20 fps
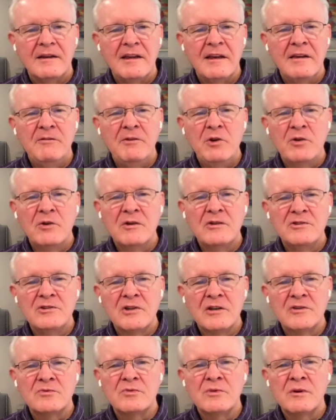If you can
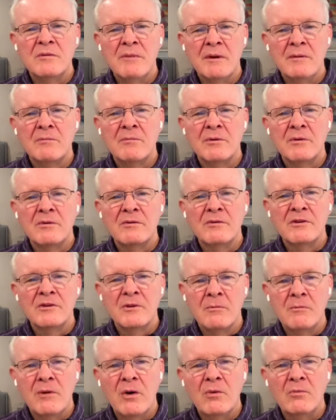just remember that
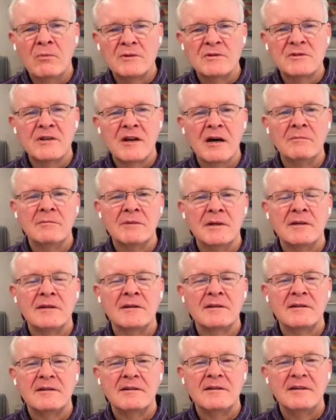the moment's coming,
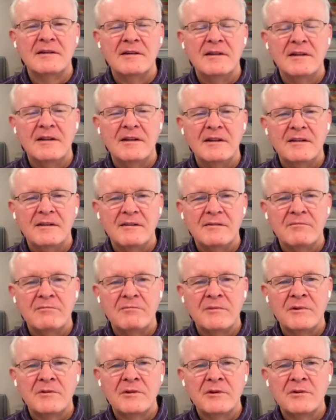
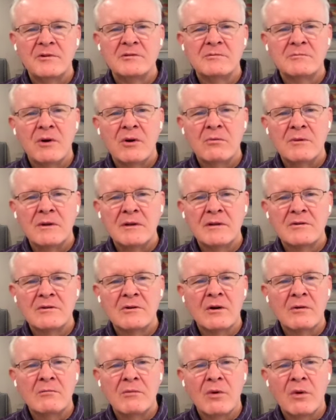that there is a
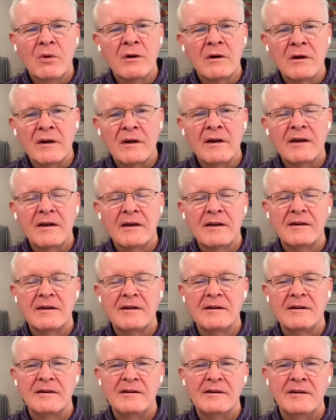memento mori
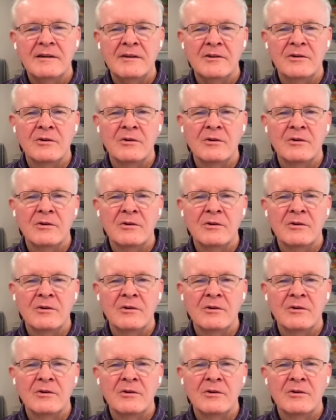in